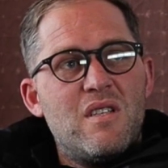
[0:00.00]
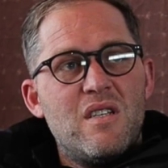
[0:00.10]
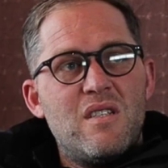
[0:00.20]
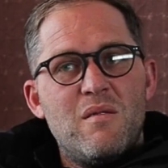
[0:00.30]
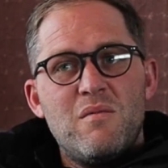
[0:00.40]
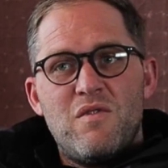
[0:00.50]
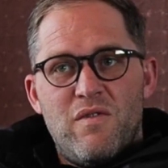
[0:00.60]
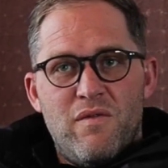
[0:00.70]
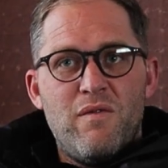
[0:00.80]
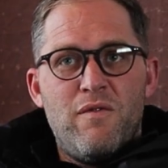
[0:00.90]

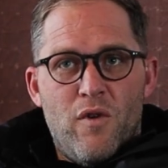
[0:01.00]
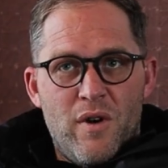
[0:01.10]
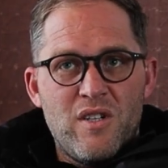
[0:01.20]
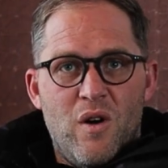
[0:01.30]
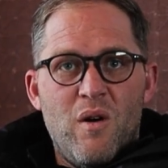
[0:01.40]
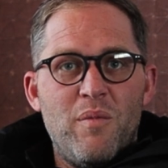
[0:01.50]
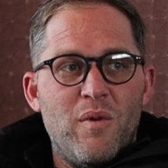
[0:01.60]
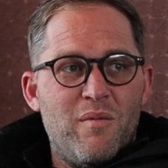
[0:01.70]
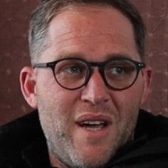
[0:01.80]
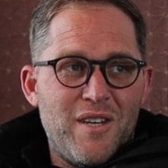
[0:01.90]
Systems, for
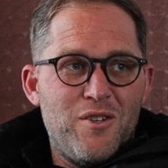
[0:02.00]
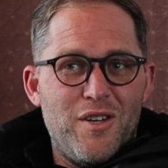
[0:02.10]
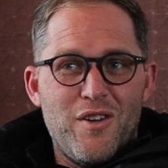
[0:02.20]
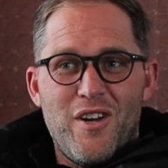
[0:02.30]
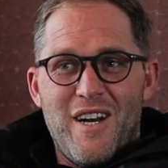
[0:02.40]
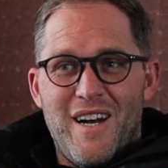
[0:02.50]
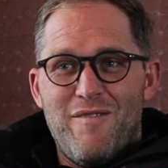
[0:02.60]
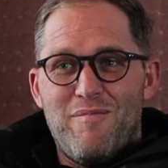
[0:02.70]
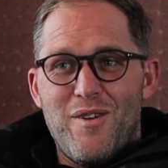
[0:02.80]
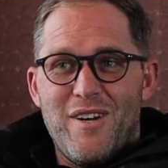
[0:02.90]
example, make sure you got
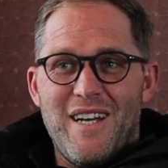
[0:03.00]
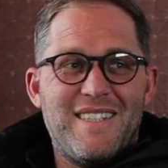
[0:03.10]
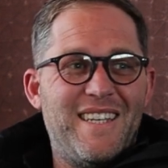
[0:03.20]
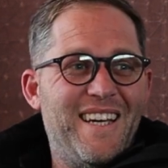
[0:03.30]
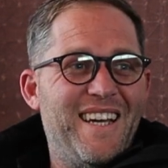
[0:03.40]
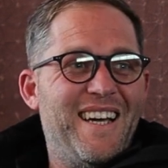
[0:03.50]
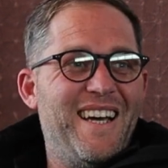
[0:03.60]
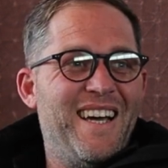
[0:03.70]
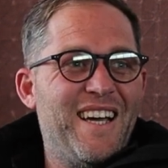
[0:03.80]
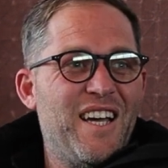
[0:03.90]
enough product.
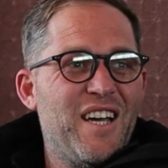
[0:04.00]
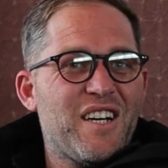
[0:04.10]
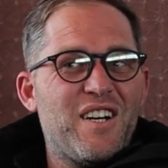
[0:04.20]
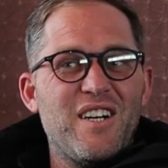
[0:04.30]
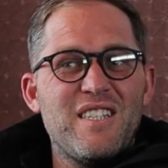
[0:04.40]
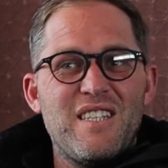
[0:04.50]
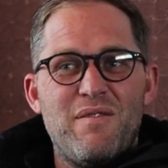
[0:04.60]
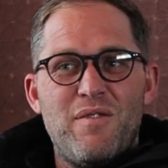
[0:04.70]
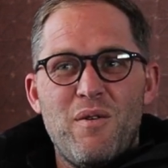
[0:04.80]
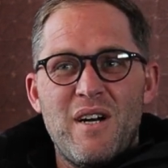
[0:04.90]
Because
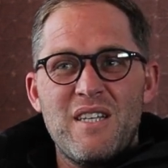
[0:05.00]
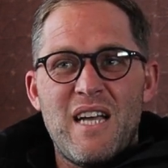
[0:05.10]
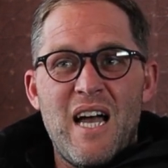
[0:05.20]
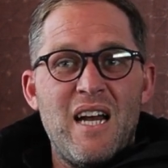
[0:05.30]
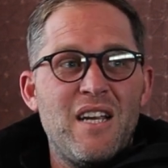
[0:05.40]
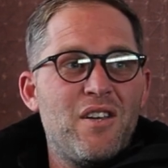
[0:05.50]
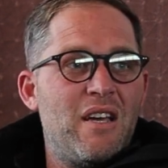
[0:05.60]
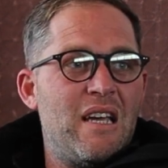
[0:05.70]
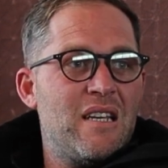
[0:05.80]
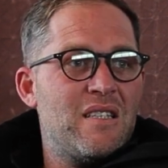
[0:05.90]
if you want to scale and
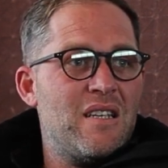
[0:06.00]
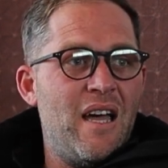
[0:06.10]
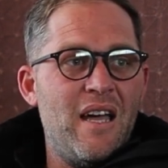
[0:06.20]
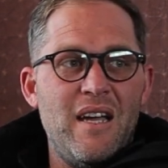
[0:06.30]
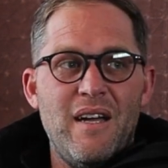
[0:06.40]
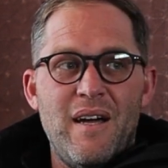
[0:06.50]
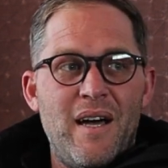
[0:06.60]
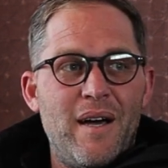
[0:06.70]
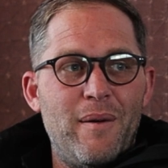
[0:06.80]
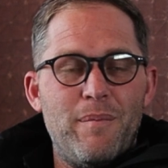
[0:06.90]
you hit
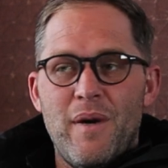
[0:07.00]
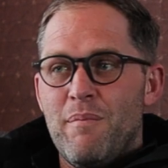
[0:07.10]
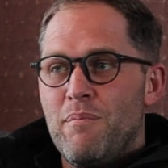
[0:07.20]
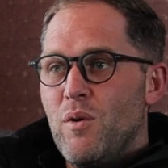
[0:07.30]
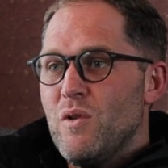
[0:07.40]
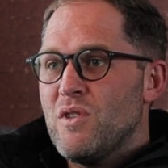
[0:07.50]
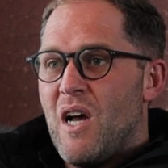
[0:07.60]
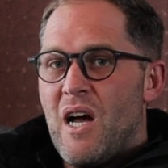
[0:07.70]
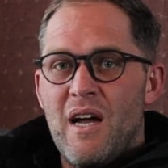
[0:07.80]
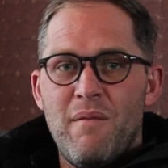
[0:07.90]
a
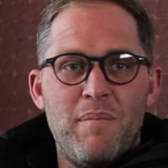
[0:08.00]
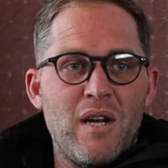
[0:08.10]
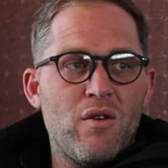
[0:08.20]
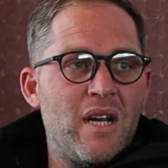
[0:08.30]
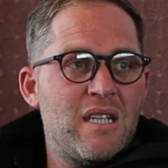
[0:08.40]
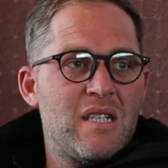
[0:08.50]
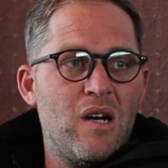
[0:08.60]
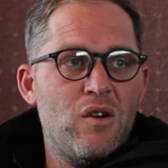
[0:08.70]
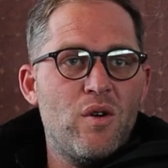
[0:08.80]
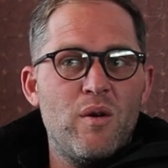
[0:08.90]
bullseye, big
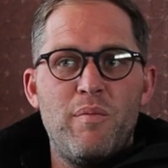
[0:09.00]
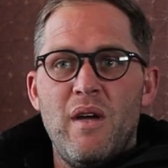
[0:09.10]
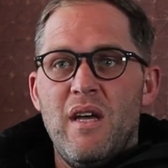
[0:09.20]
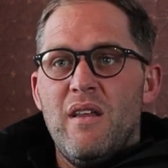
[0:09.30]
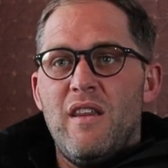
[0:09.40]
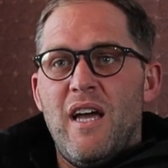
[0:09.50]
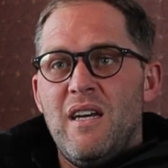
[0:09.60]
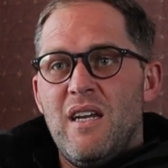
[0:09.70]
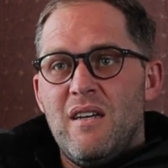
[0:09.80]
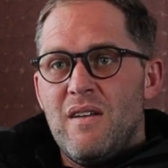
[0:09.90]
retail group,
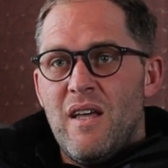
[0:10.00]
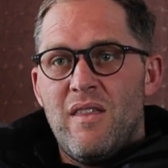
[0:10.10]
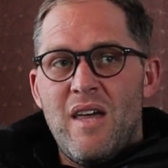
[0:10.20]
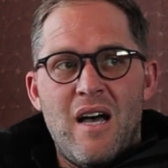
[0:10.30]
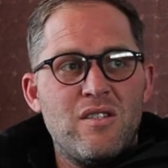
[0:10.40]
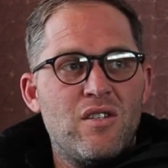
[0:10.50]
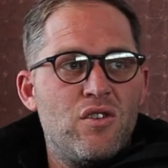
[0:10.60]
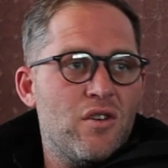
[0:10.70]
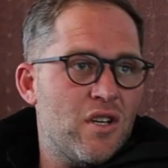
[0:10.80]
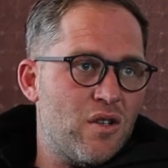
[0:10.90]
they need
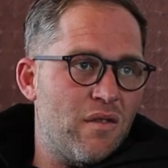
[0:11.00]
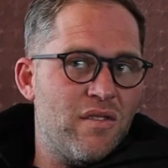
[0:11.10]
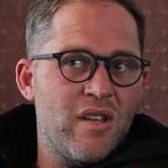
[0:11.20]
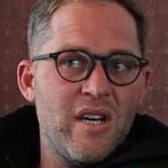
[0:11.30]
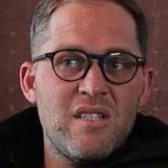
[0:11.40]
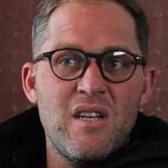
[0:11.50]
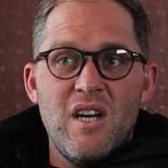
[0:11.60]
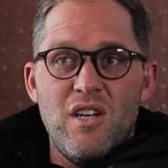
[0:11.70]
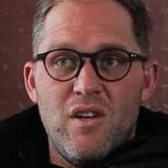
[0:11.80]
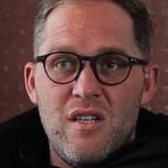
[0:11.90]
1,000 units of this.
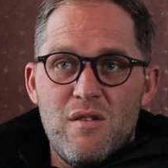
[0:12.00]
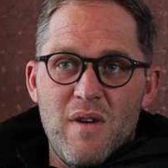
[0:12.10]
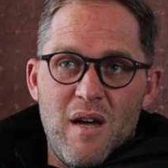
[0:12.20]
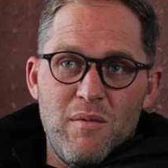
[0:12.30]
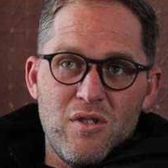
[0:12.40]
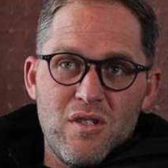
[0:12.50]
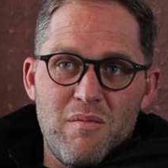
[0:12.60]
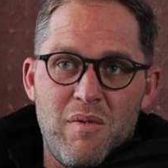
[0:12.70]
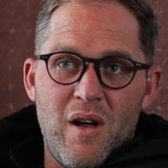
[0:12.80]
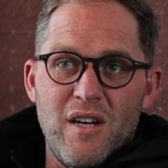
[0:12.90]
You need to be able to
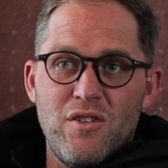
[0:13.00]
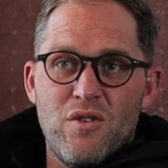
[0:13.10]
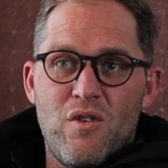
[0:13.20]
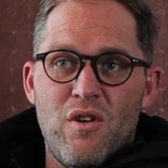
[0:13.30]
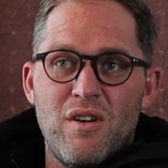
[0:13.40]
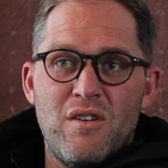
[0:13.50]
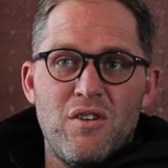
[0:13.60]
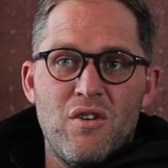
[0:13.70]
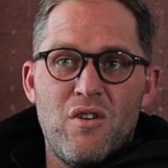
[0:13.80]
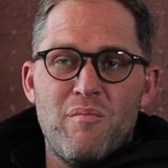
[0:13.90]
supply it. You can't
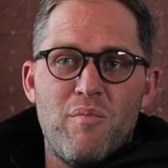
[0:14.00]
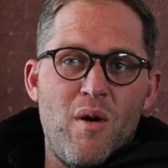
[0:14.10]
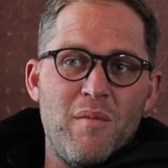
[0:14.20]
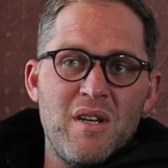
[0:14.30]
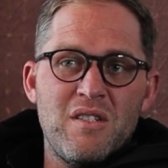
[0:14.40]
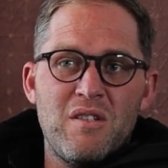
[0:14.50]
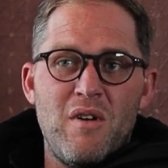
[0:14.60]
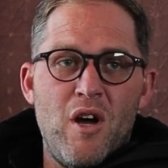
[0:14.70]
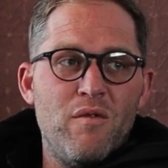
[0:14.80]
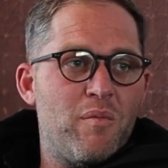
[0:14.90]

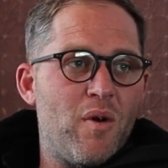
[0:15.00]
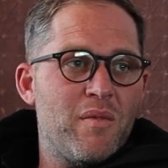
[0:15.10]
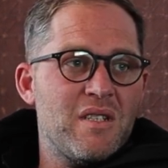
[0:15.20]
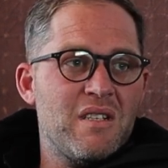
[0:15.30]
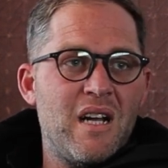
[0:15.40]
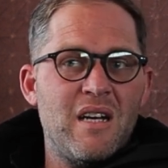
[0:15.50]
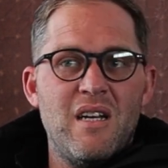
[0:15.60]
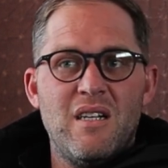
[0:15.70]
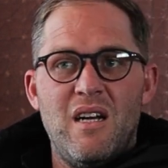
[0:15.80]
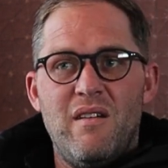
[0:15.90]
overpromise and
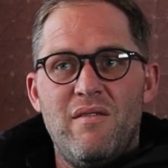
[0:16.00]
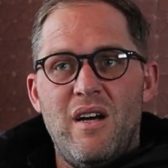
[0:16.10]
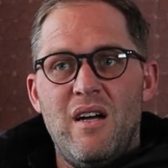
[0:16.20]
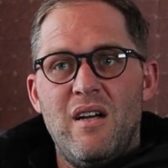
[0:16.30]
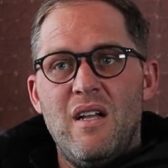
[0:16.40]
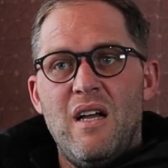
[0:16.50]
underdeliver.